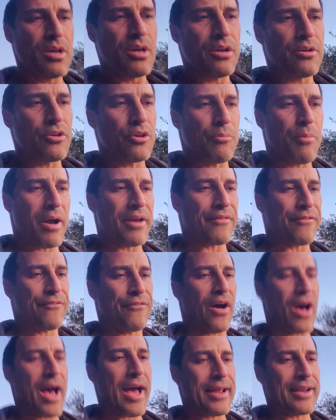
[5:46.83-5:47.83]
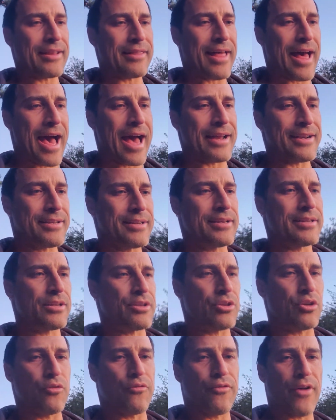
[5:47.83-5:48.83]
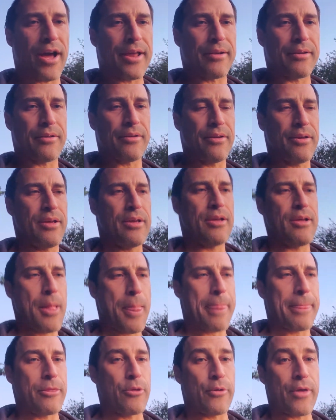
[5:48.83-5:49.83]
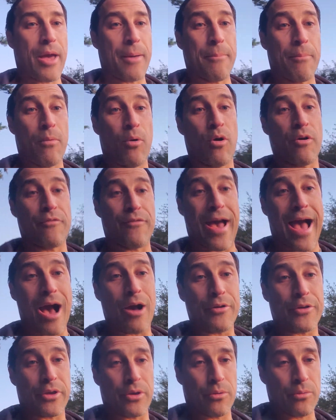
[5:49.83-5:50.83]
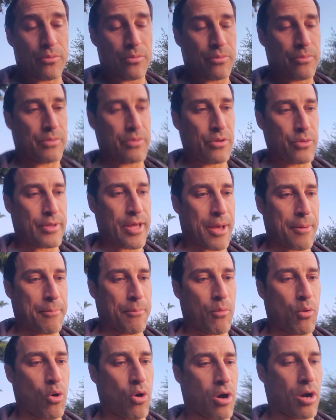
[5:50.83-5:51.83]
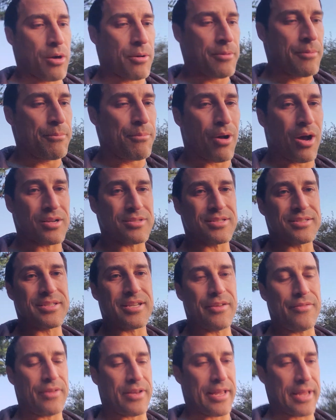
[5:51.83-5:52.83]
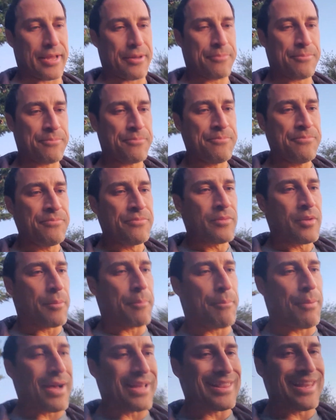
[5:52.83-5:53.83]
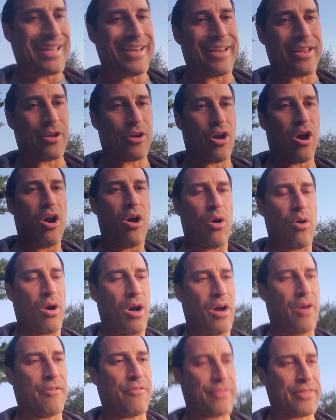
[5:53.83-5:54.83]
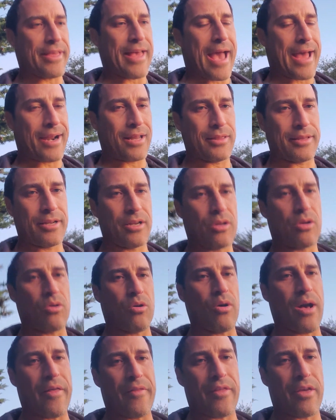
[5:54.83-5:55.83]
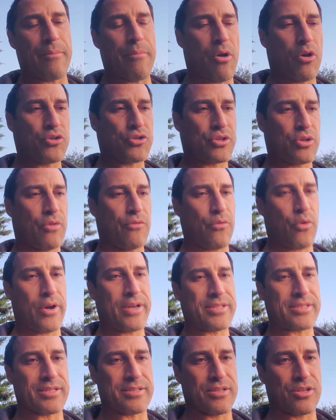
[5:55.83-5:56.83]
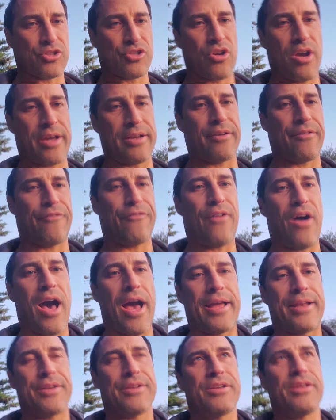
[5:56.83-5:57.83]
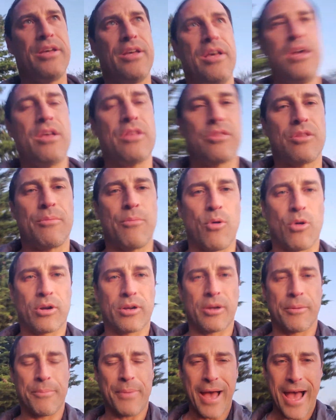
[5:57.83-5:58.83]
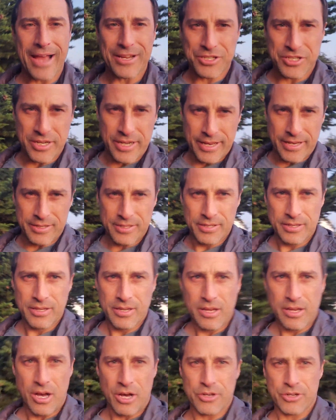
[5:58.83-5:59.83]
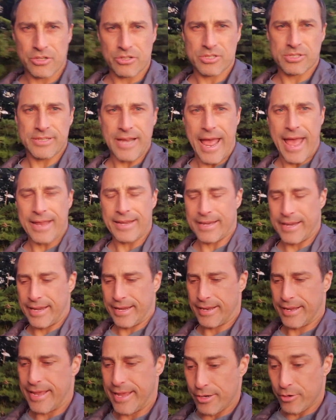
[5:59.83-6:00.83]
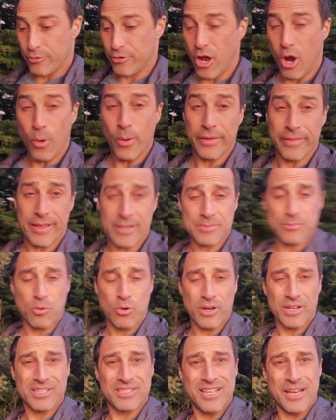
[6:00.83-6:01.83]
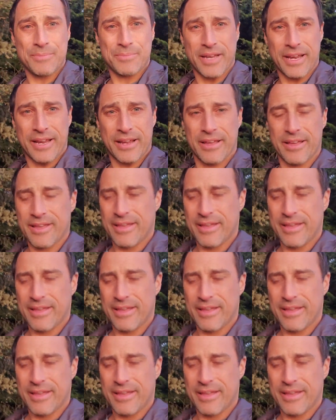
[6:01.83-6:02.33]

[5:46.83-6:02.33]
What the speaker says: you might find that you get more value, you get more positivity by letting go of the analytical and the emotional voices and trying to find the more compassionate, understanding, inner knowing that's more accepting.